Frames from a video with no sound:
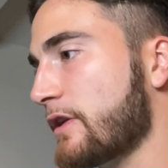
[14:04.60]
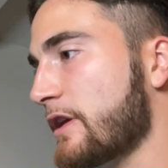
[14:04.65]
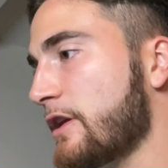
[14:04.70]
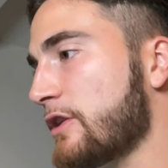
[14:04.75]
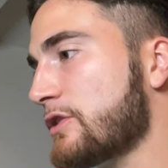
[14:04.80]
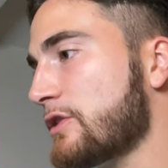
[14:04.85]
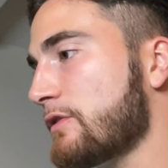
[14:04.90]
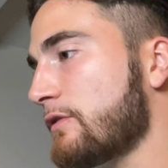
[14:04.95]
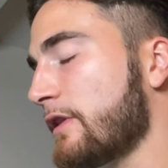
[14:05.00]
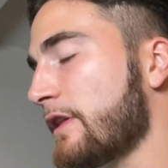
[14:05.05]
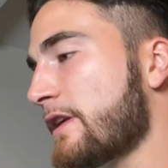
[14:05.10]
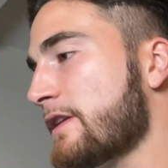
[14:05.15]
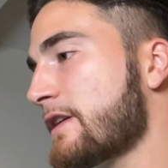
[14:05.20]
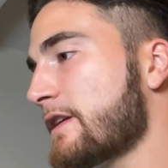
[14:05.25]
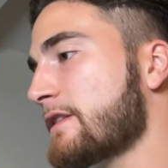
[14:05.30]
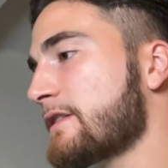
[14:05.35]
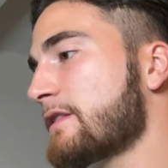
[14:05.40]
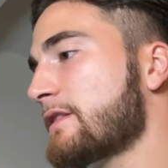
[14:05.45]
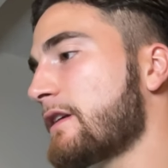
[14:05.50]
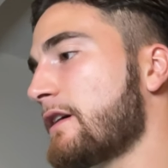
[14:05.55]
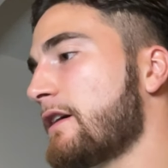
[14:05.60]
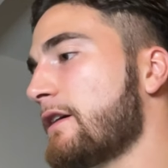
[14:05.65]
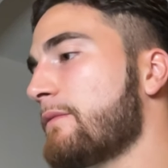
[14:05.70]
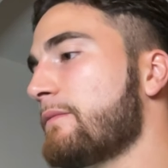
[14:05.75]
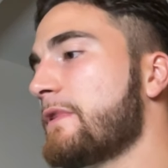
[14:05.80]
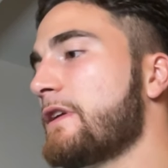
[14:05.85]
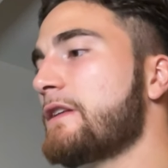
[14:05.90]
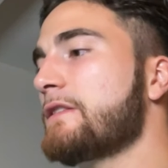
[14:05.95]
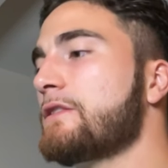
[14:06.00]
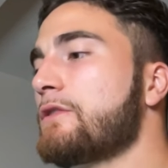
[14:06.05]
each link is
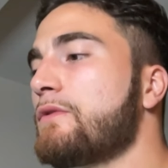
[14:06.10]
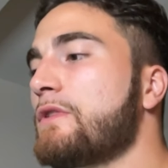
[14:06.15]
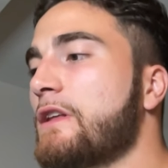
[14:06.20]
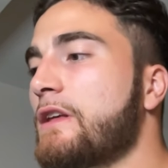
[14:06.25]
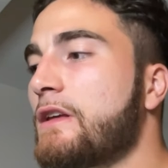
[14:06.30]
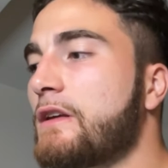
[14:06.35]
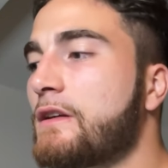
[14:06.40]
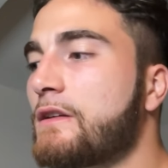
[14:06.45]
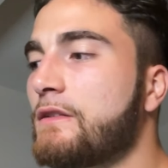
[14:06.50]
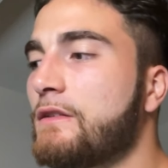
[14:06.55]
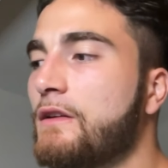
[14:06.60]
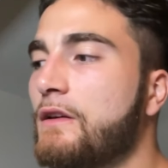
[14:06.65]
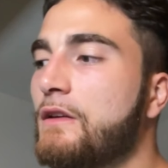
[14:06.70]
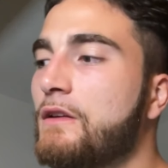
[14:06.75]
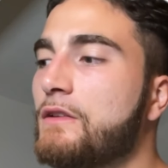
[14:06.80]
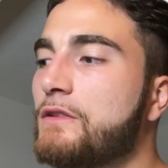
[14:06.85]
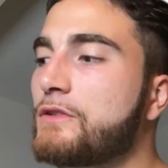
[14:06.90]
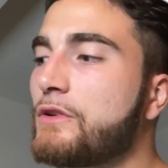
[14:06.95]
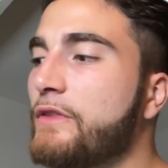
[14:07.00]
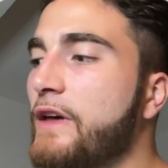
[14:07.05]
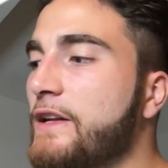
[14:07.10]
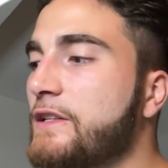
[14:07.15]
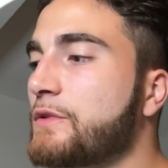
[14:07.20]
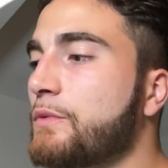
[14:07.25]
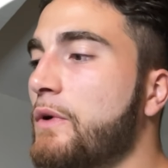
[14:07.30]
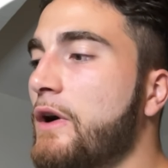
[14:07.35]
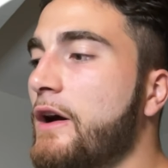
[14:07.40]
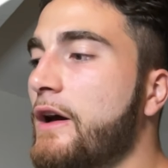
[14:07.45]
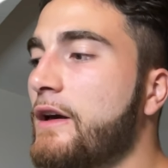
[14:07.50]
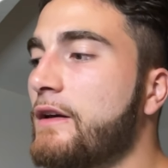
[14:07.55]
unique. So that's
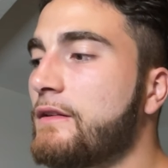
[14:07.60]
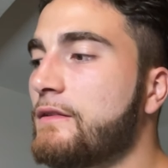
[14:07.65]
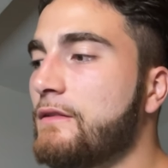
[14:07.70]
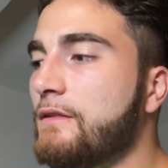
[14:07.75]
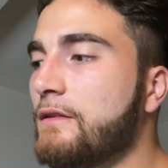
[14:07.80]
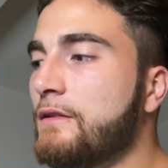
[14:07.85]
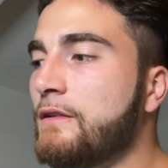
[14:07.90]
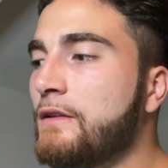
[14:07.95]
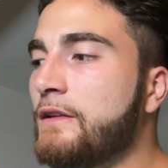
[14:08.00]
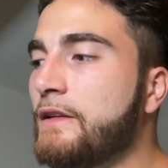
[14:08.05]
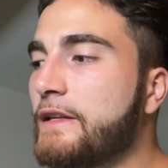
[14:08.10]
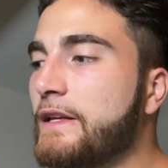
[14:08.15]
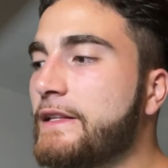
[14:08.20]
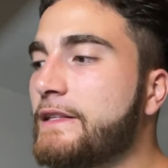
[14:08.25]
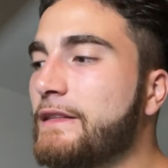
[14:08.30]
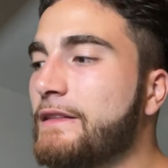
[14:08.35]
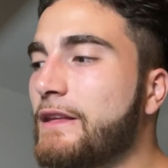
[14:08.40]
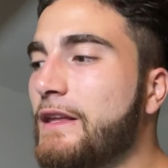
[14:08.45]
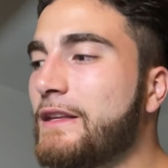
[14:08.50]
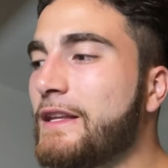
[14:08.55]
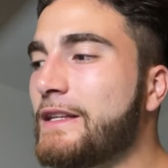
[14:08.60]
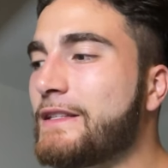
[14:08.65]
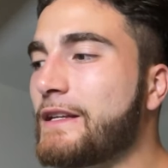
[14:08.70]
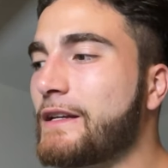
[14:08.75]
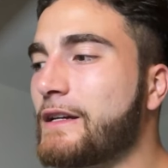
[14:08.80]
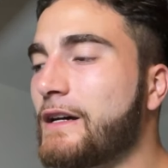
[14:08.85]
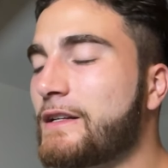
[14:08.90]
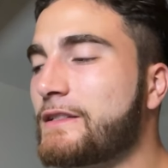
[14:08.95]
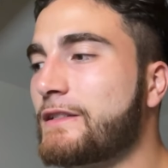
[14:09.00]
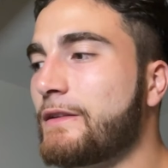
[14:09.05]
why it needs a
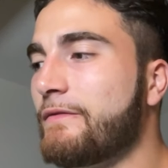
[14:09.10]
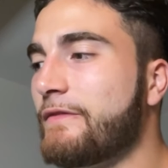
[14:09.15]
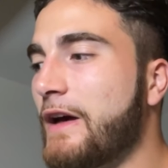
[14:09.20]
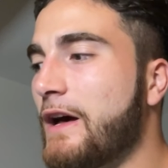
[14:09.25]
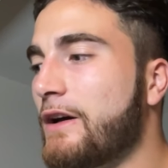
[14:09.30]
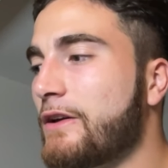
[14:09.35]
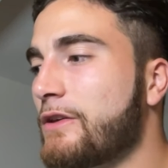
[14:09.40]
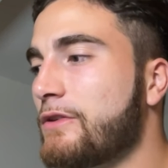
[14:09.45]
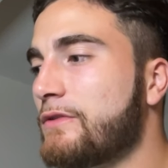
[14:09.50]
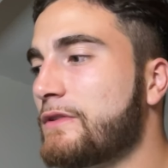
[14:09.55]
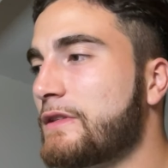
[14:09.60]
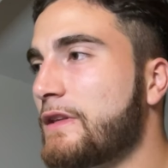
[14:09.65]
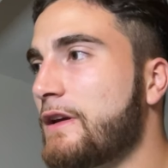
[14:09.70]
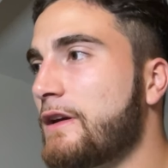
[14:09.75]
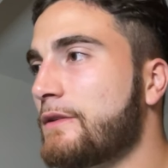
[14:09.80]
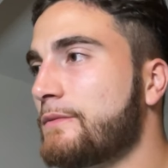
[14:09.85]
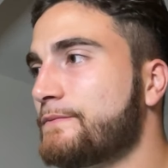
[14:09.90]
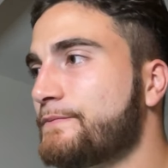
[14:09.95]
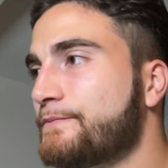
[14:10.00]
custom values there.